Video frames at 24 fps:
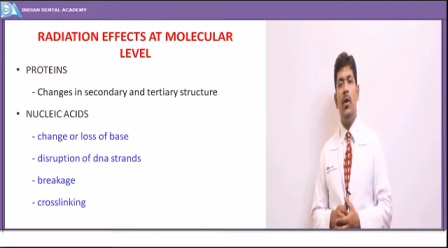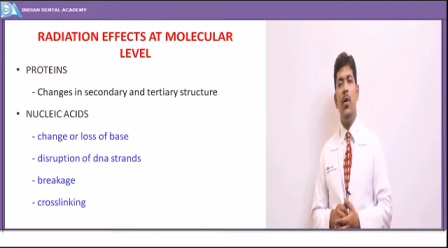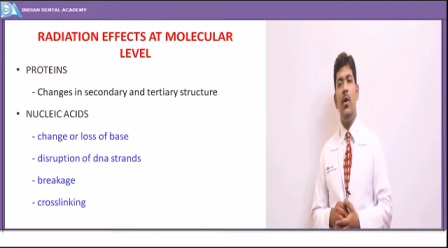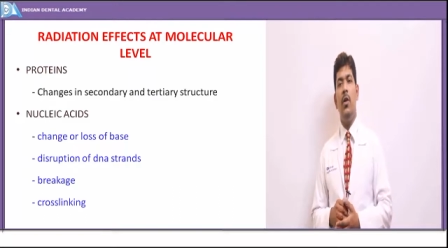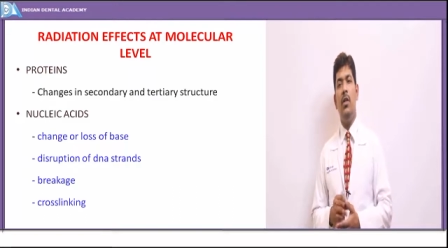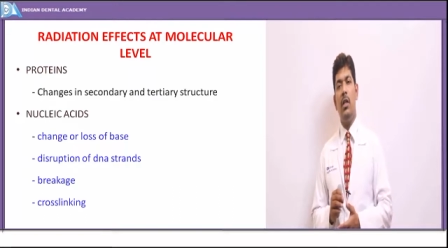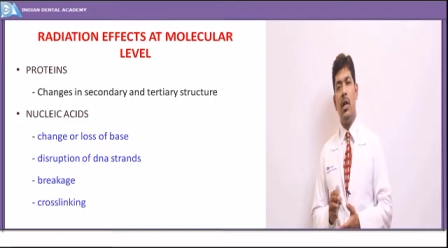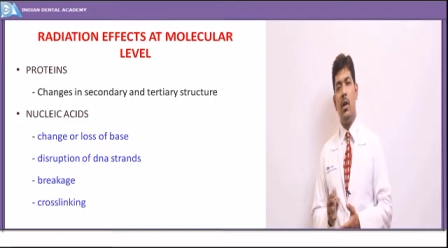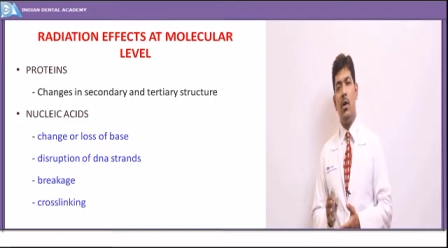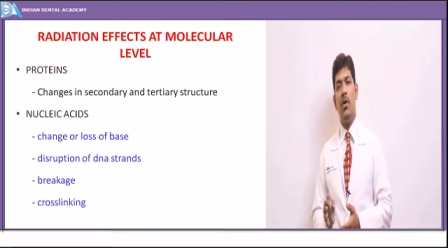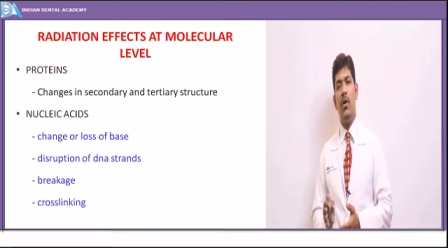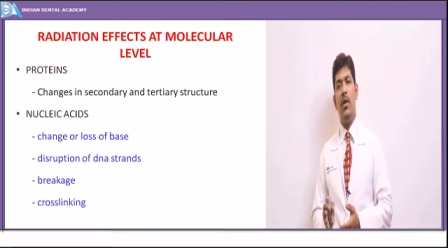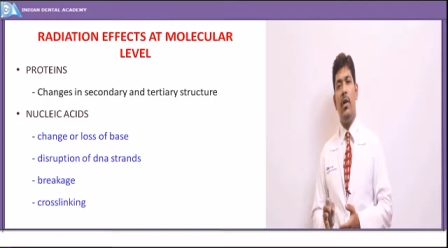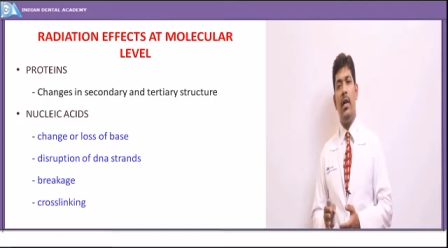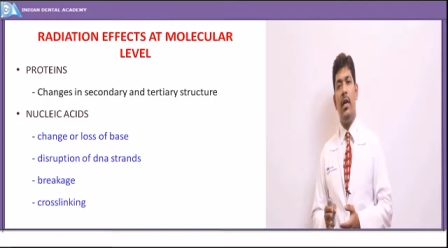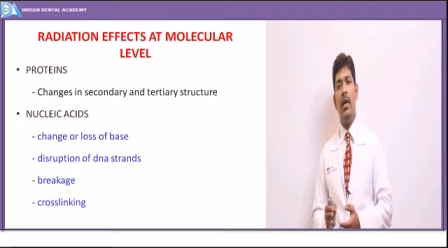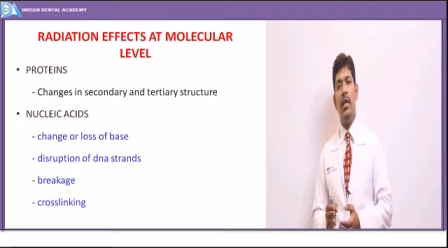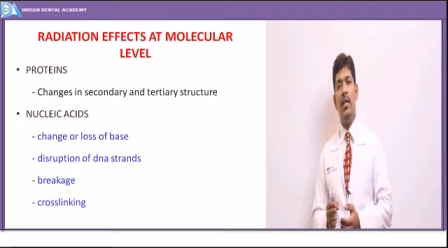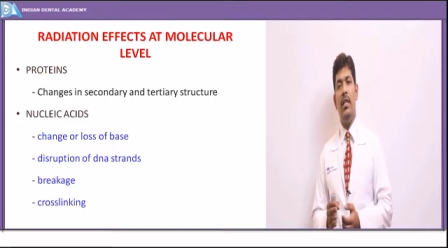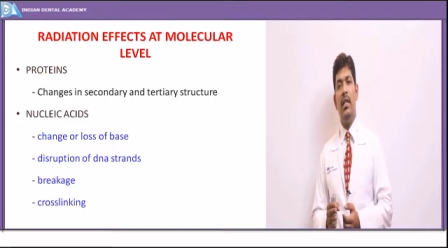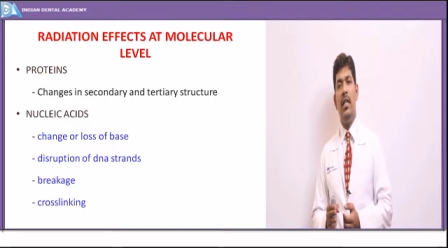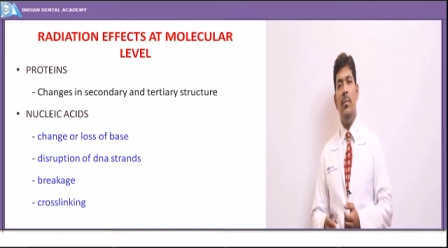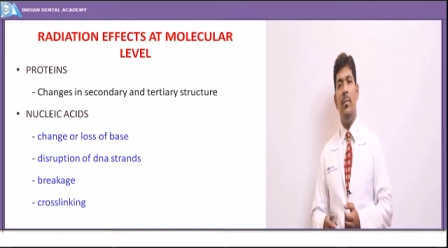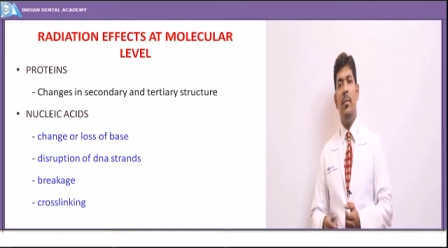On the
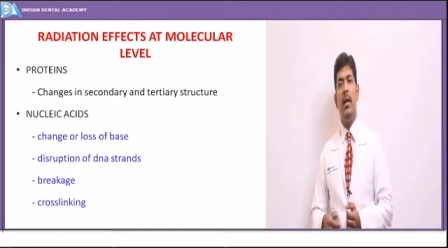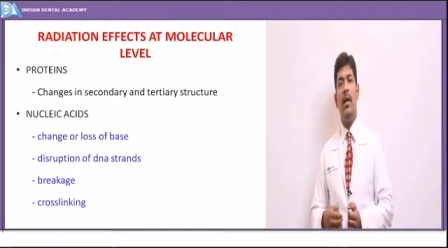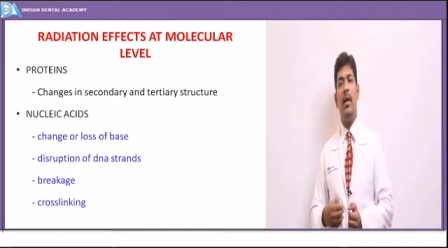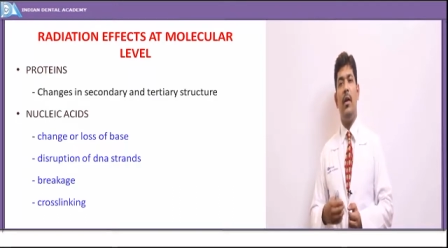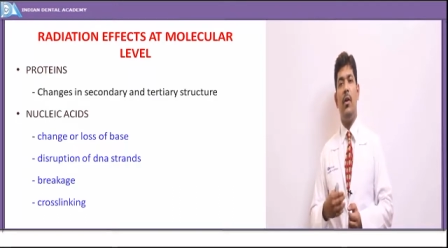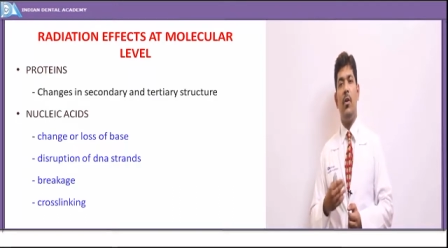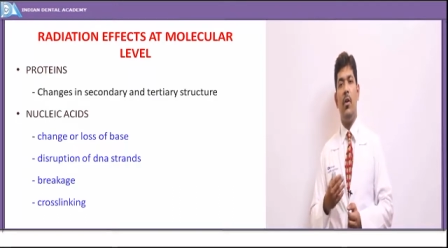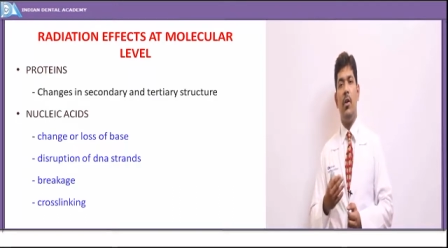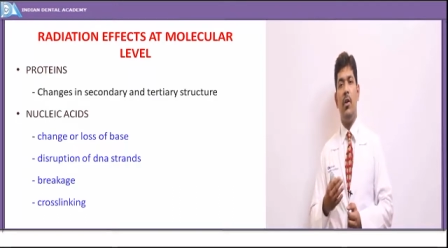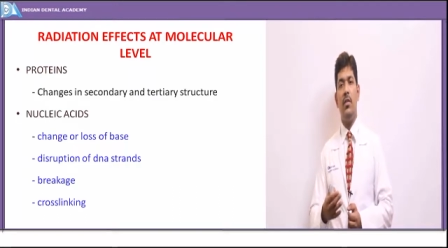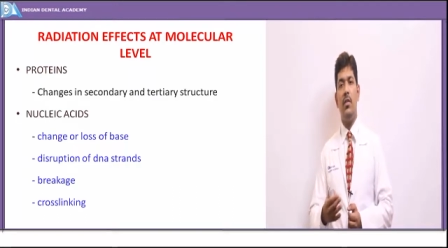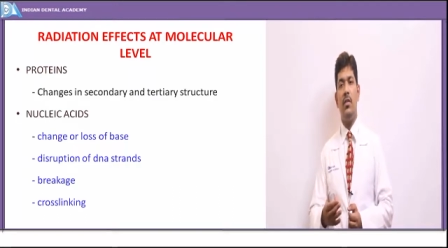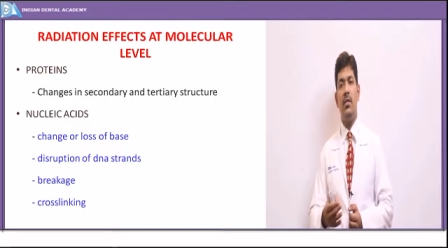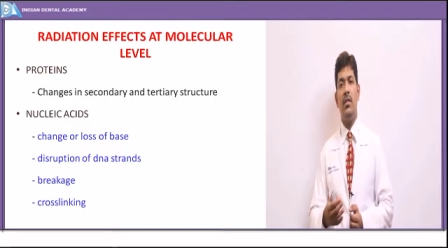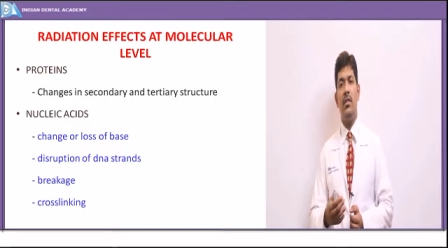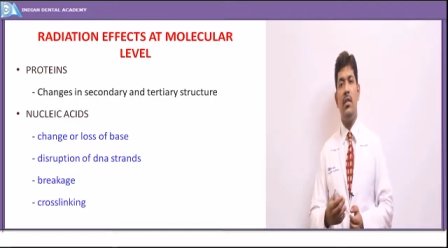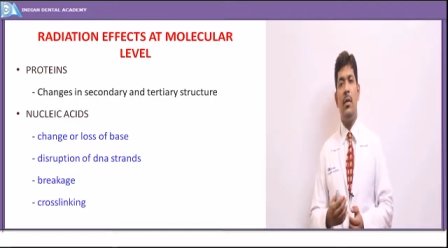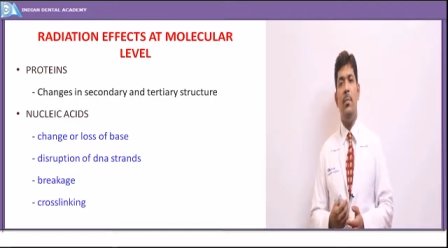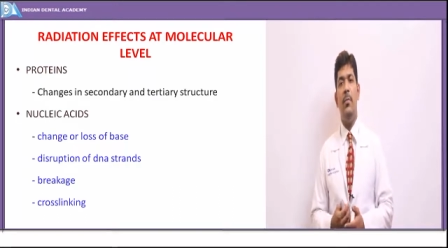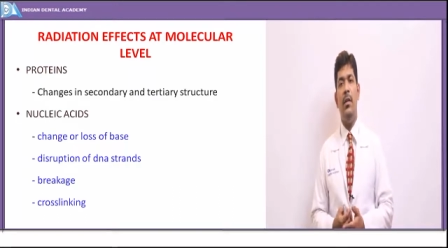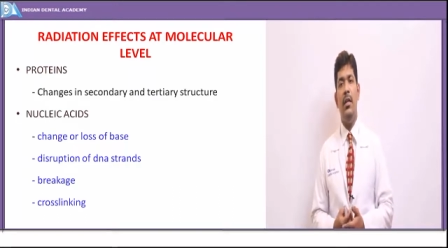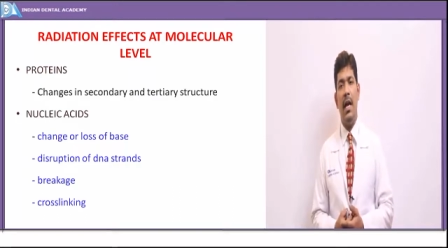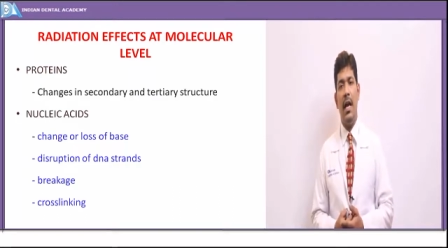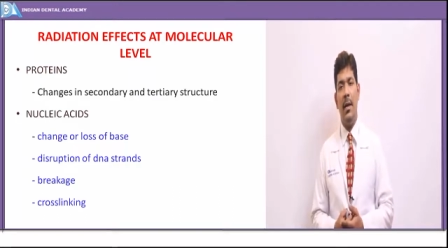contrary, they might cause
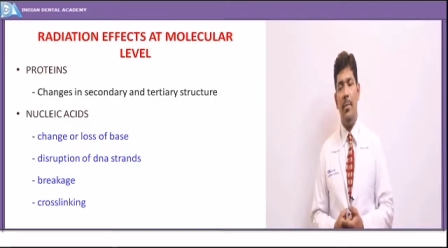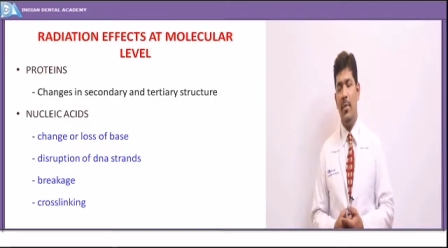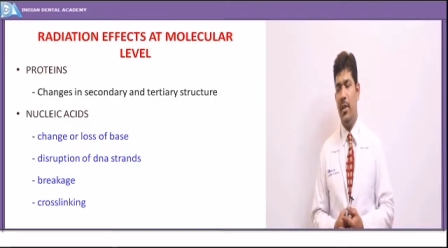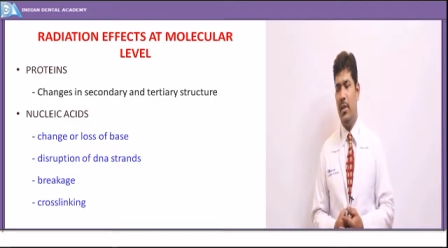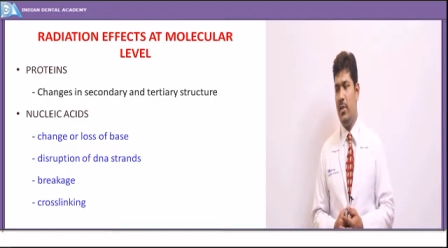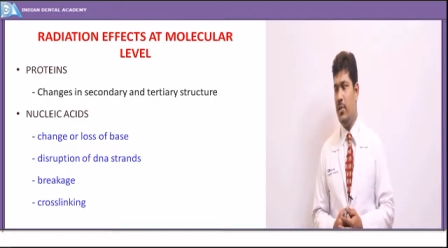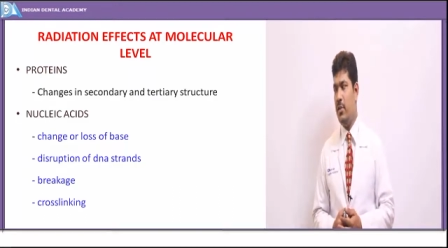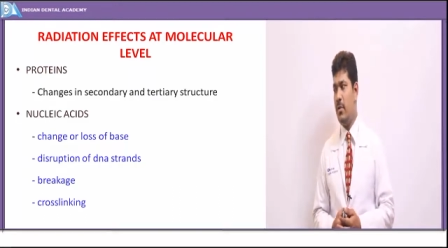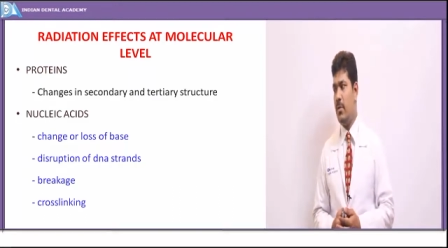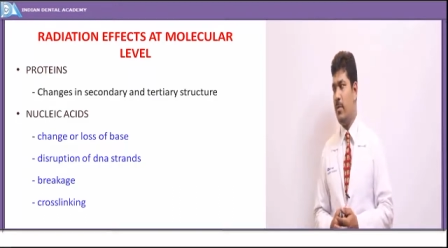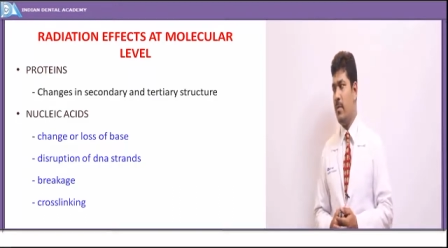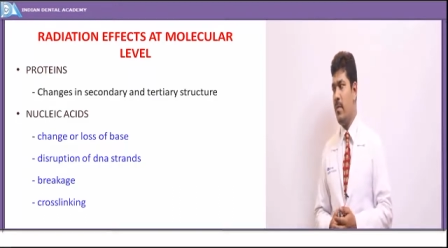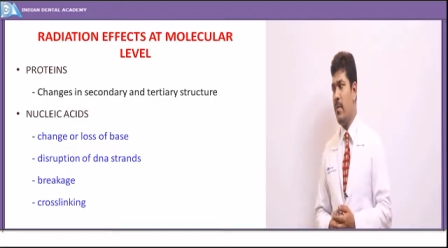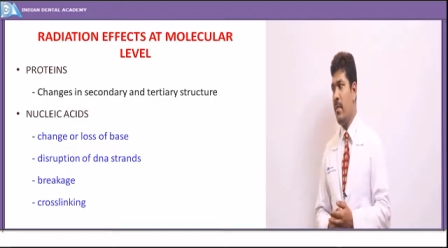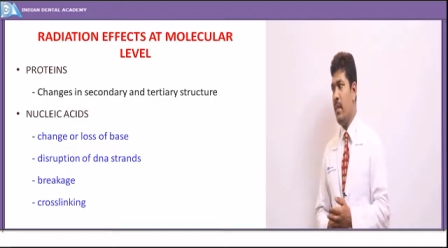some damage.